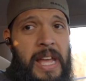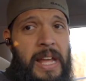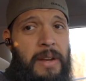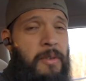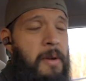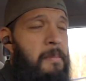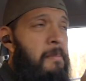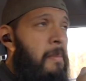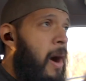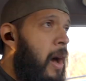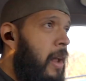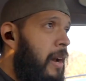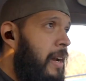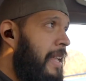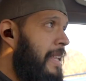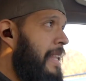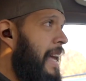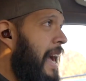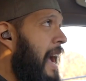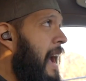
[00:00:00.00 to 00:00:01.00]
and
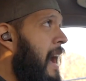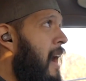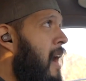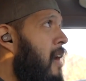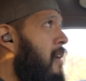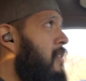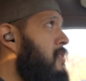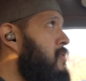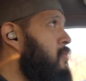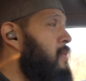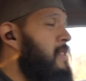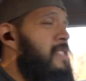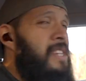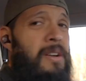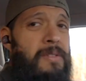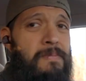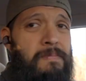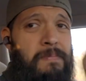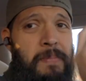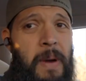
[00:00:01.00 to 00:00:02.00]
remodeling the house, which
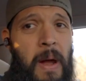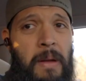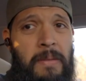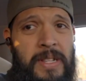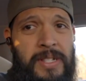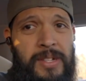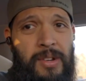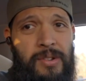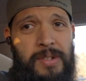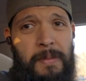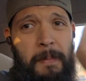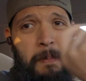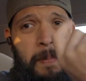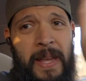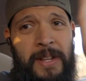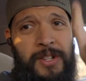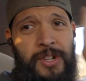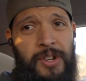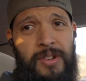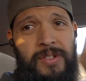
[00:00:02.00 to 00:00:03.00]
I'll probably show some
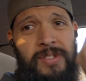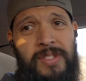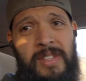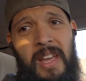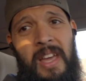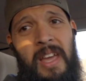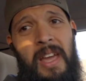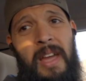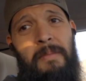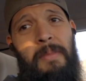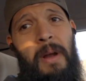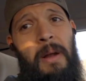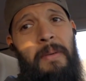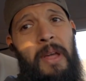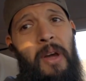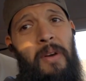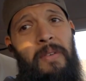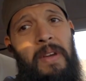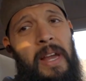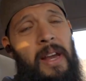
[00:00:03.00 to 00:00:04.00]
pictures,
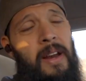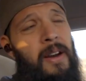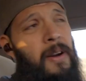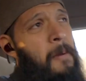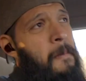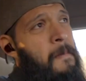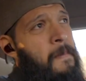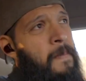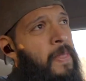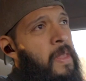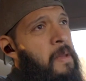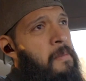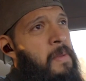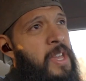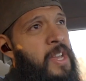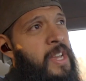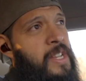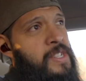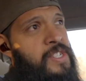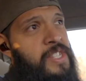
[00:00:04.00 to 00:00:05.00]
probably over here,
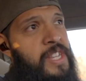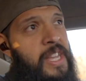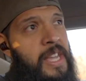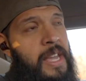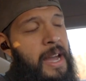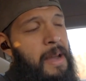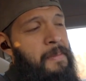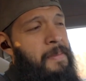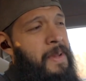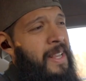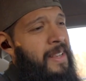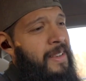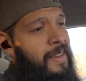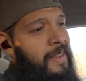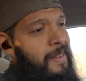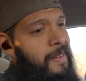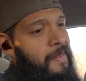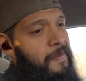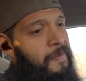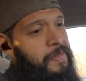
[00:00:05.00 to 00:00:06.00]
but you can see, I mean,
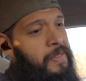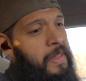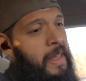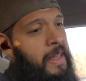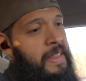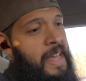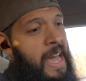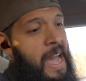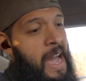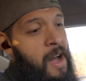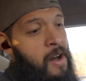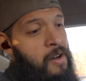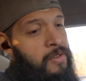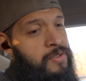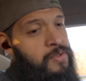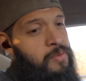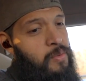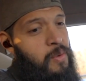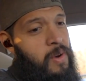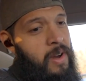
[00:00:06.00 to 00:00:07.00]
the
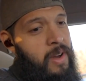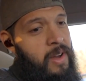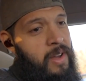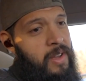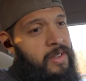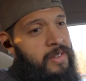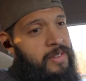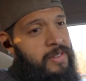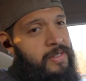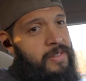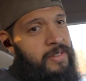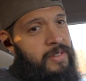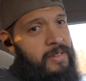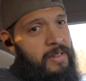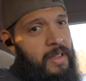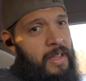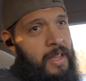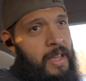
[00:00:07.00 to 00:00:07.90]
house was